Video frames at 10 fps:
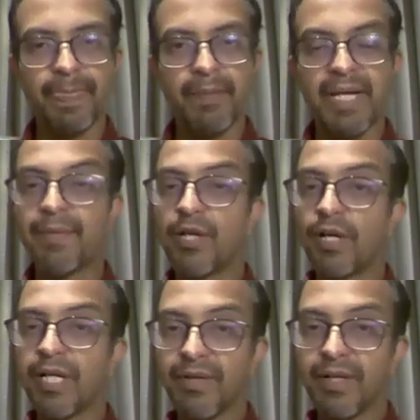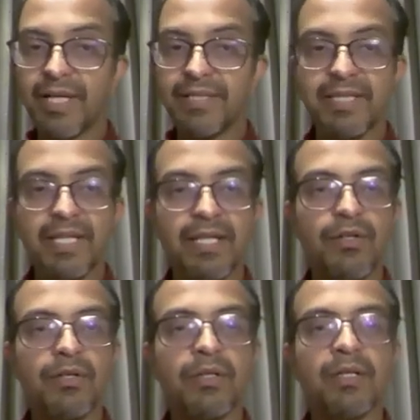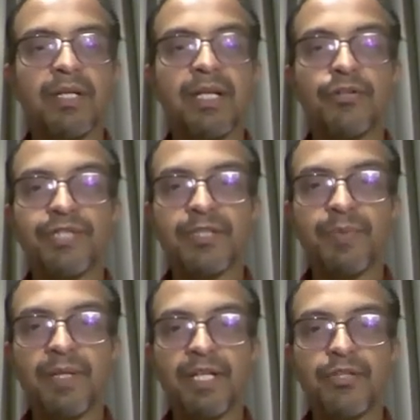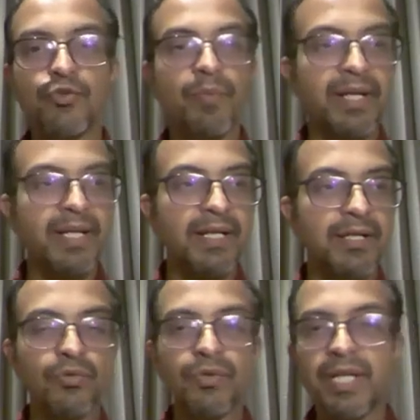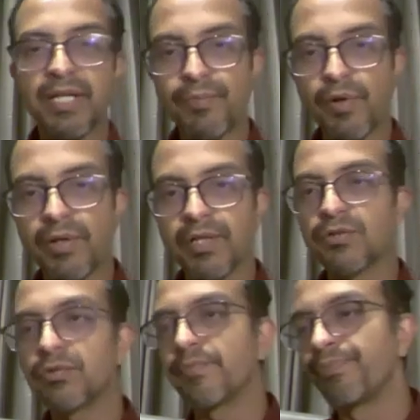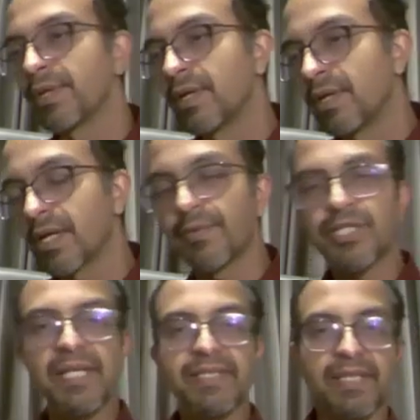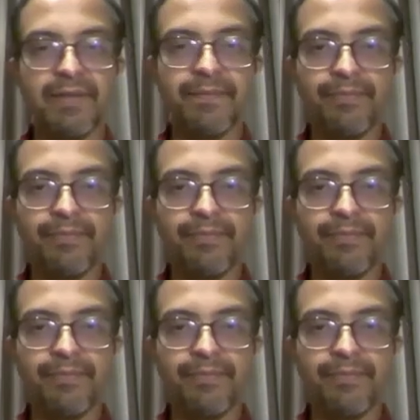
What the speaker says: but I may not have a great skill or in-house expertise to market it, to create a product, to commercialize it.